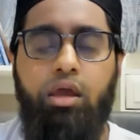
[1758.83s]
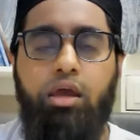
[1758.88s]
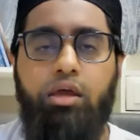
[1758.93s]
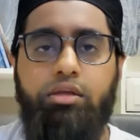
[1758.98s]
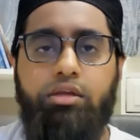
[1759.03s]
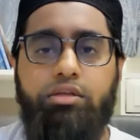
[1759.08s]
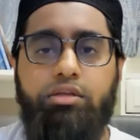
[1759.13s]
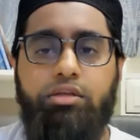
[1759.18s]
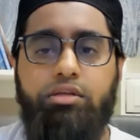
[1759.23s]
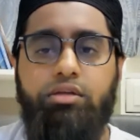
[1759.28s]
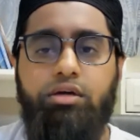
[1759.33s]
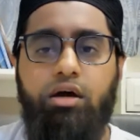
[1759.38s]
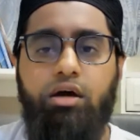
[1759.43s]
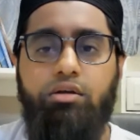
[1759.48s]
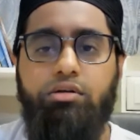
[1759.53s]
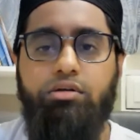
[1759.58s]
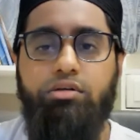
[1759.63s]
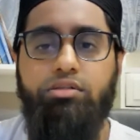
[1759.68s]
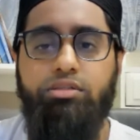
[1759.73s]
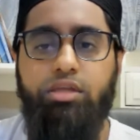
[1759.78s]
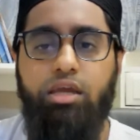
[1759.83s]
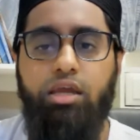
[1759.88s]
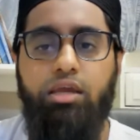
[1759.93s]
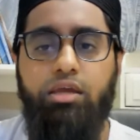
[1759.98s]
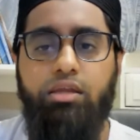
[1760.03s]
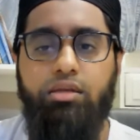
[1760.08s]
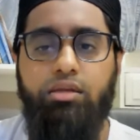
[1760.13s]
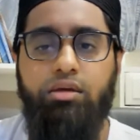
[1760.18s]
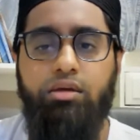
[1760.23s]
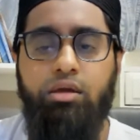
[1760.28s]
and he didn't
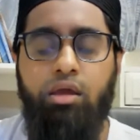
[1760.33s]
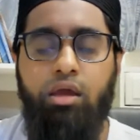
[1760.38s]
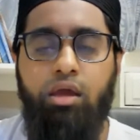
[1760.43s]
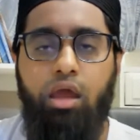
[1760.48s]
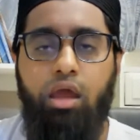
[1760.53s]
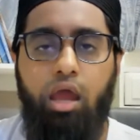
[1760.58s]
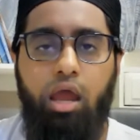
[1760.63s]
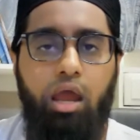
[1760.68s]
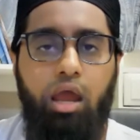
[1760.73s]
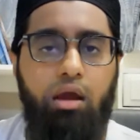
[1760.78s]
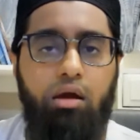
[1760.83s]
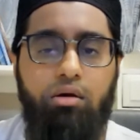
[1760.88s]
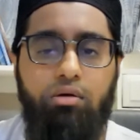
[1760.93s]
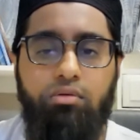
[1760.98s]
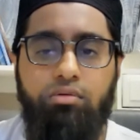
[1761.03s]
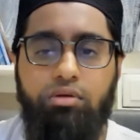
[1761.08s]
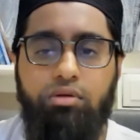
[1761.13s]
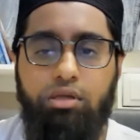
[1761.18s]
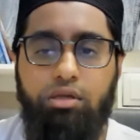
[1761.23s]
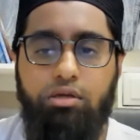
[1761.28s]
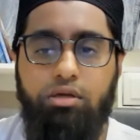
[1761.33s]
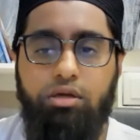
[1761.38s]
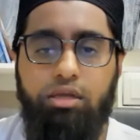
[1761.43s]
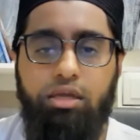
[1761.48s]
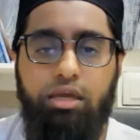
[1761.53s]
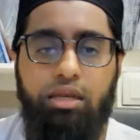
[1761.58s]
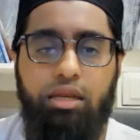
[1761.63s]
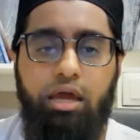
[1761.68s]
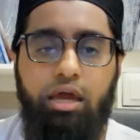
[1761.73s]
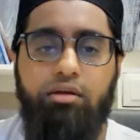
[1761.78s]
understand how he
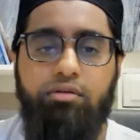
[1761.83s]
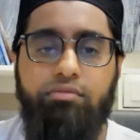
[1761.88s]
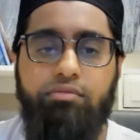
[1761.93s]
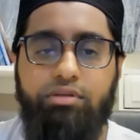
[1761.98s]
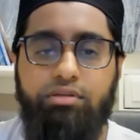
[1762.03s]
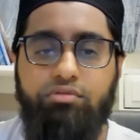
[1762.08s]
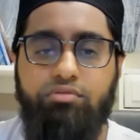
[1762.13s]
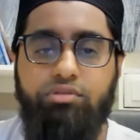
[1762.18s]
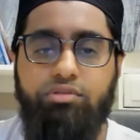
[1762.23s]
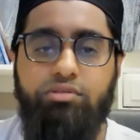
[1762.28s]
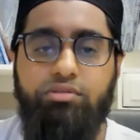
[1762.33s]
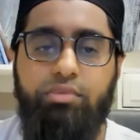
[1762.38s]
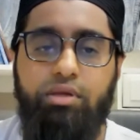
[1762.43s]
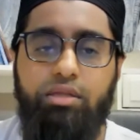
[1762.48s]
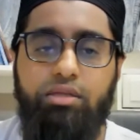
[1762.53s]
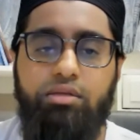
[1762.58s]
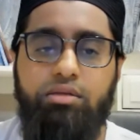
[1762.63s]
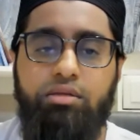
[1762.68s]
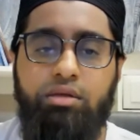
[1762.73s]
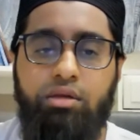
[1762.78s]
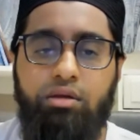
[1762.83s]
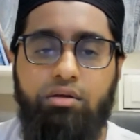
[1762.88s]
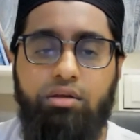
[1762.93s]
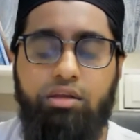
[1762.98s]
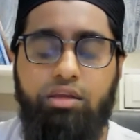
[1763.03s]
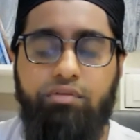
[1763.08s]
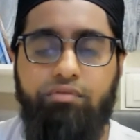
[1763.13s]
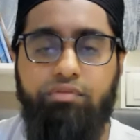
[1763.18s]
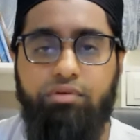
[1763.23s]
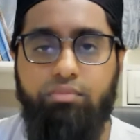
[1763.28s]
could get out of this, which made it
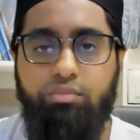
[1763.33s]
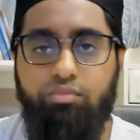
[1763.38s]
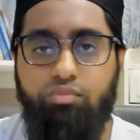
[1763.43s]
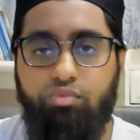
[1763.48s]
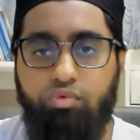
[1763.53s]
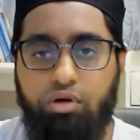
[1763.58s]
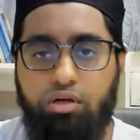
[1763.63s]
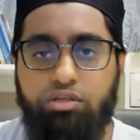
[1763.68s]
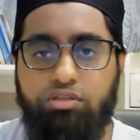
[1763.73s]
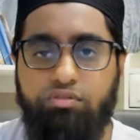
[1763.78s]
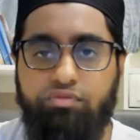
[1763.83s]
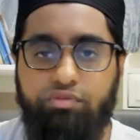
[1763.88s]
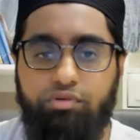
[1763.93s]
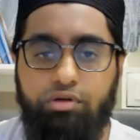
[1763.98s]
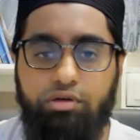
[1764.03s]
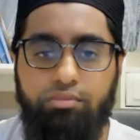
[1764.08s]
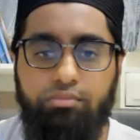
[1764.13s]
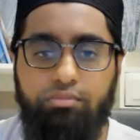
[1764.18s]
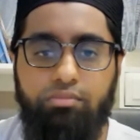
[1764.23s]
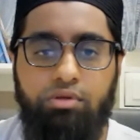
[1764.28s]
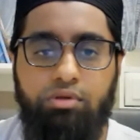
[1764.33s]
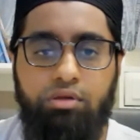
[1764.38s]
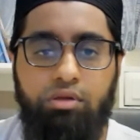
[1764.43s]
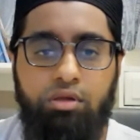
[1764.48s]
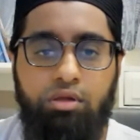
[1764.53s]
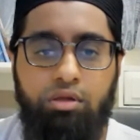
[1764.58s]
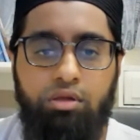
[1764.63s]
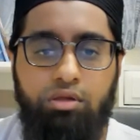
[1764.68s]
even worse for him.